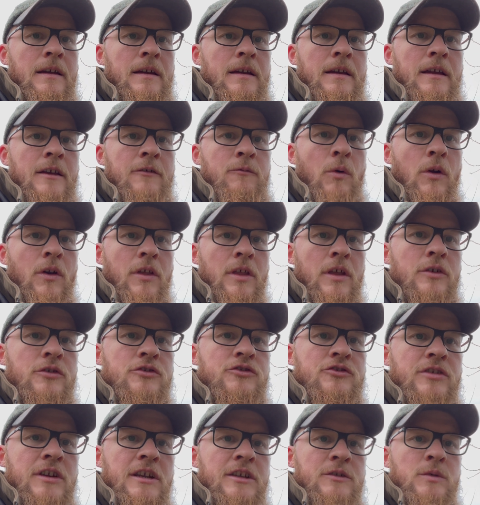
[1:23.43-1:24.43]
if one of those
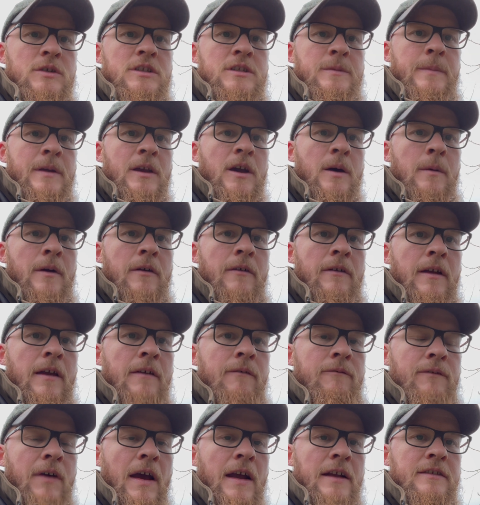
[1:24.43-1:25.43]
trees were to become
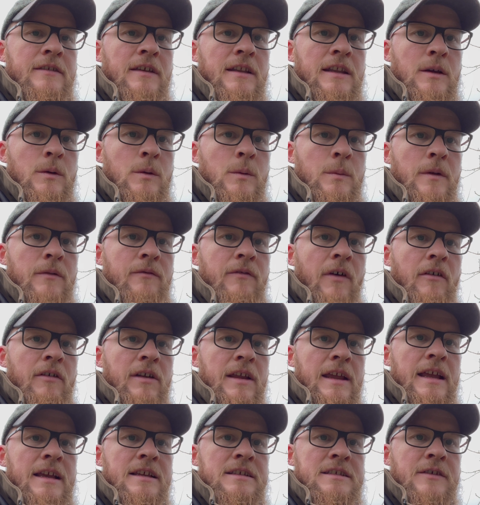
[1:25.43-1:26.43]
infected, it would be very
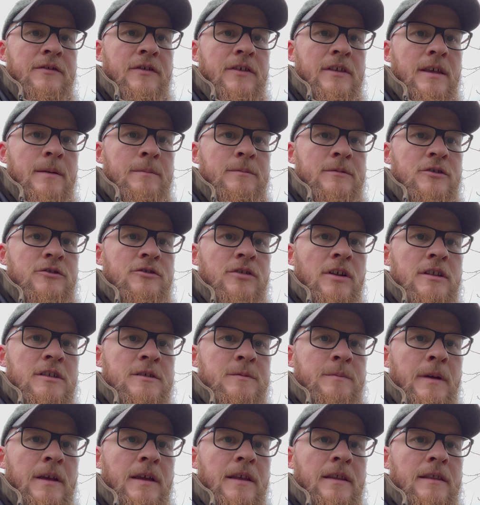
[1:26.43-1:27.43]
easy for them to
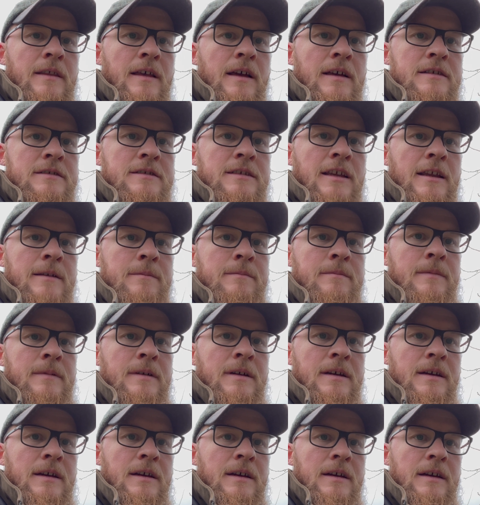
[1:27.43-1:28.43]
transmit that same
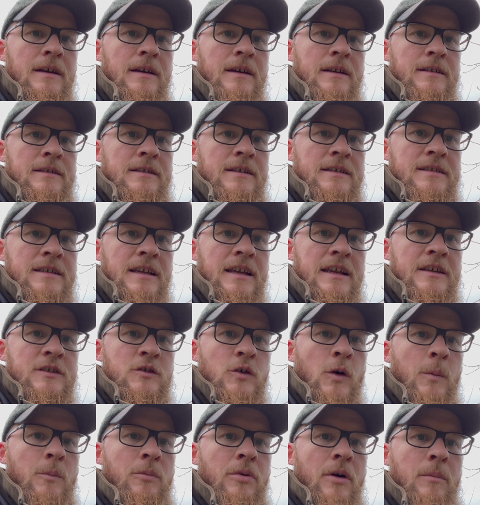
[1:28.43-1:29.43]
disease
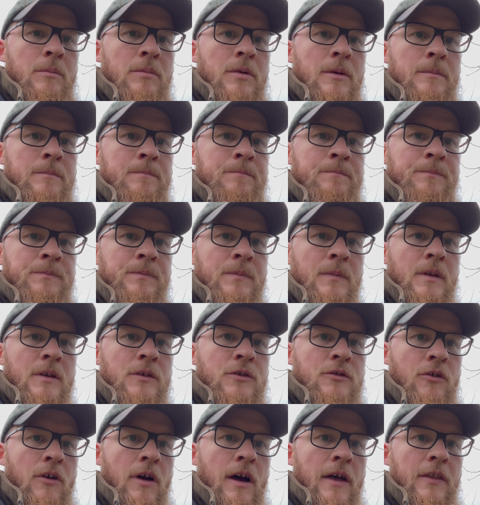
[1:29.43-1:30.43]
or problem
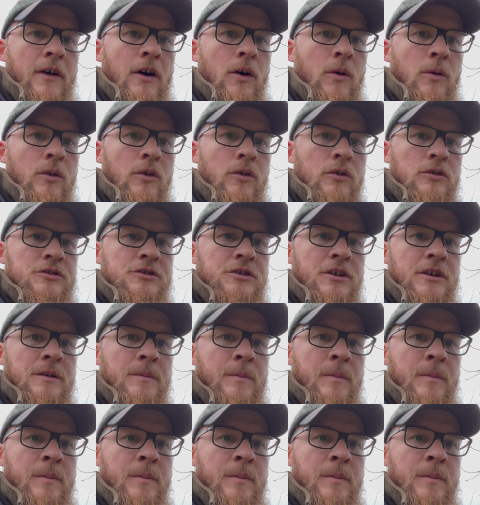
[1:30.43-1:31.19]
throughout the whole orchard.